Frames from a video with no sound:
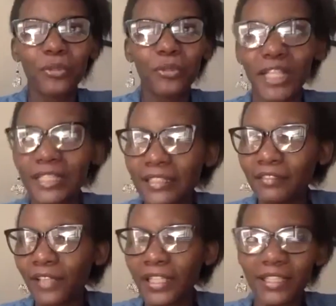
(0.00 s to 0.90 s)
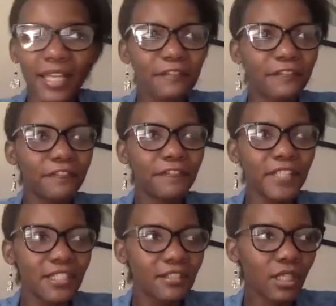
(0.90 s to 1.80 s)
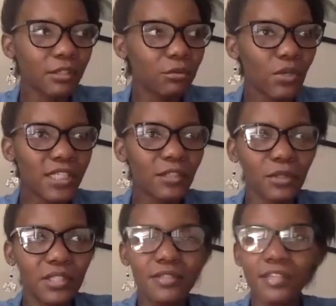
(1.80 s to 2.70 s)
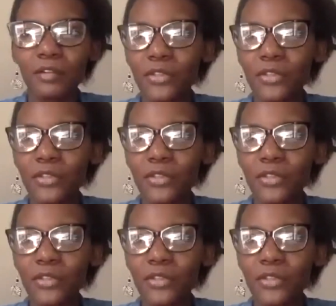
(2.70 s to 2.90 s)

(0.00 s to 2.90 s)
so productive. Like I finished working on this